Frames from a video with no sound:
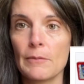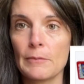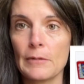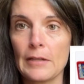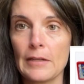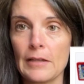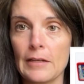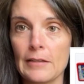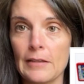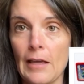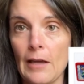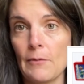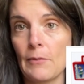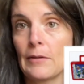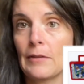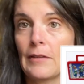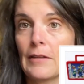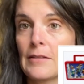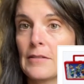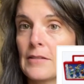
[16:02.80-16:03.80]
going to get that
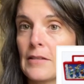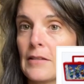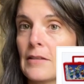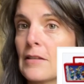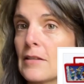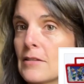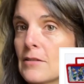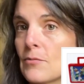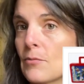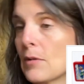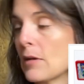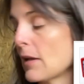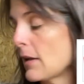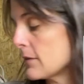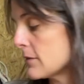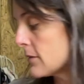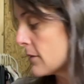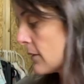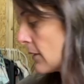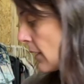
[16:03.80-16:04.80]
one listed. This one has,
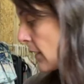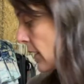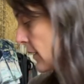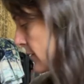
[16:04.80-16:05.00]
like I